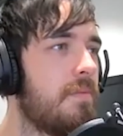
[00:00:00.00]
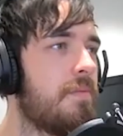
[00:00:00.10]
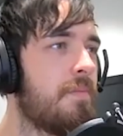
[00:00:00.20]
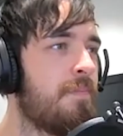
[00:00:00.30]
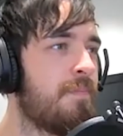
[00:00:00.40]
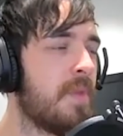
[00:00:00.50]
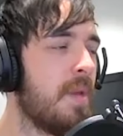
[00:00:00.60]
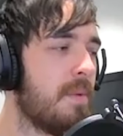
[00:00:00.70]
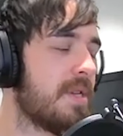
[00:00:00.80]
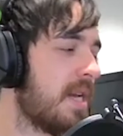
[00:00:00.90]
Mm-hmm.
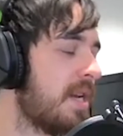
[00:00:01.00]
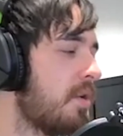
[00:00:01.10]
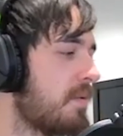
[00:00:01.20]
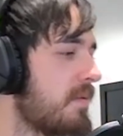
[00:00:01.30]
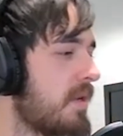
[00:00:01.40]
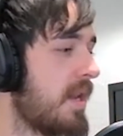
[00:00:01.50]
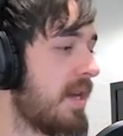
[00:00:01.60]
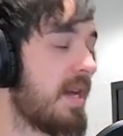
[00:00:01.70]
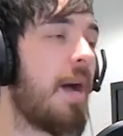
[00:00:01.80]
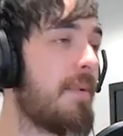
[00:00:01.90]
Because I know,
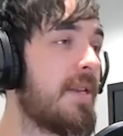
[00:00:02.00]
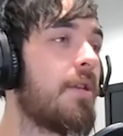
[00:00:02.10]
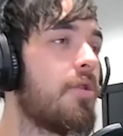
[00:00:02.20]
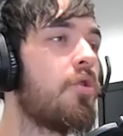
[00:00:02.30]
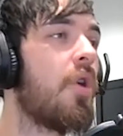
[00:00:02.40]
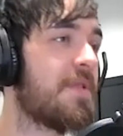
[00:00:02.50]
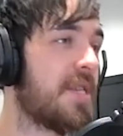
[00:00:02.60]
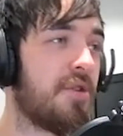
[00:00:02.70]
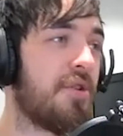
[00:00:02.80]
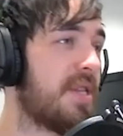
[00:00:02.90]
like, I mean, you
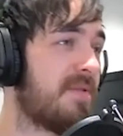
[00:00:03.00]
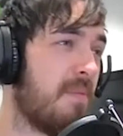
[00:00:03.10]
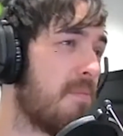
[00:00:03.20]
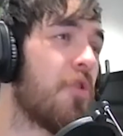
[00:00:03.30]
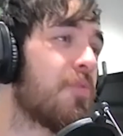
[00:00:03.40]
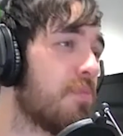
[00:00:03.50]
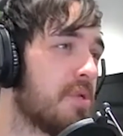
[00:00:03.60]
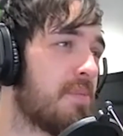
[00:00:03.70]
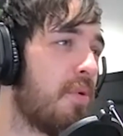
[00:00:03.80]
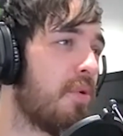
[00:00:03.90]
obviously are doing this for multiple
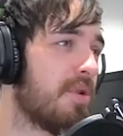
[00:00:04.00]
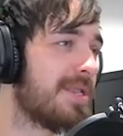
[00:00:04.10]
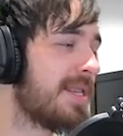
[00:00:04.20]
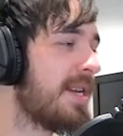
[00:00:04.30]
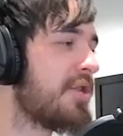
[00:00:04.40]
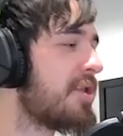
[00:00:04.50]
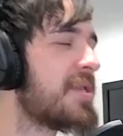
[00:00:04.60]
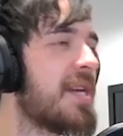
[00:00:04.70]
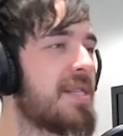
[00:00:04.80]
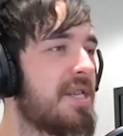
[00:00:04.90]
sports. Just
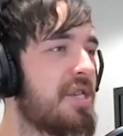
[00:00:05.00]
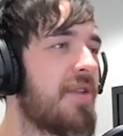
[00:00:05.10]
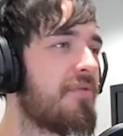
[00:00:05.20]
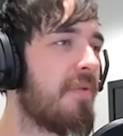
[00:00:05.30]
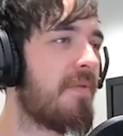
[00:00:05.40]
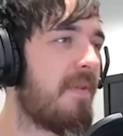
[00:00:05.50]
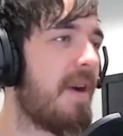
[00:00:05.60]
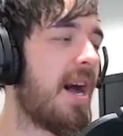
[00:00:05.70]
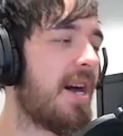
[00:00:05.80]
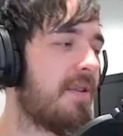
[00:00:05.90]
as a general
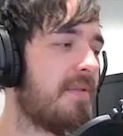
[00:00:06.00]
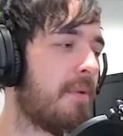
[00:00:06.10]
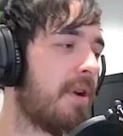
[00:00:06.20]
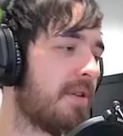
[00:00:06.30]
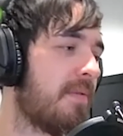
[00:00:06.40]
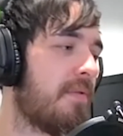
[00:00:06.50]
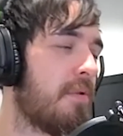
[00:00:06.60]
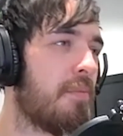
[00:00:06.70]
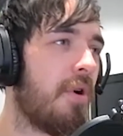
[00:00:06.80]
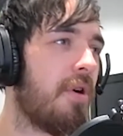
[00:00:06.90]
fan of American
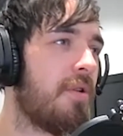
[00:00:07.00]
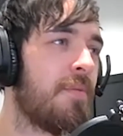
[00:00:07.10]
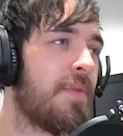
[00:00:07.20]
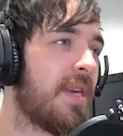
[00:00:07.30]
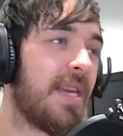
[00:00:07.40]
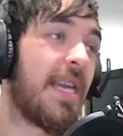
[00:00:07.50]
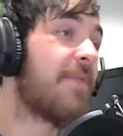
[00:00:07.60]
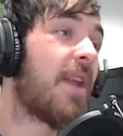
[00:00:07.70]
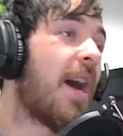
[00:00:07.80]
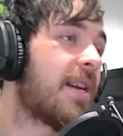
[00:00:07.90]
football,
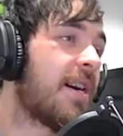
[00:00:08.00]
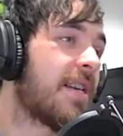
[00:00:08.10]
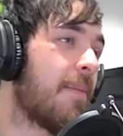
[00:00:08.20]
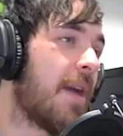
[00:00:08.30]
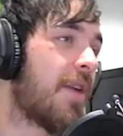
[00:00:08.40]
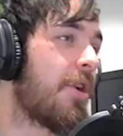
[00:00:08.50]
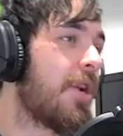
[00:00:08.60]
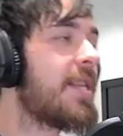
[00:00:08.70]
even I can't get my head around it.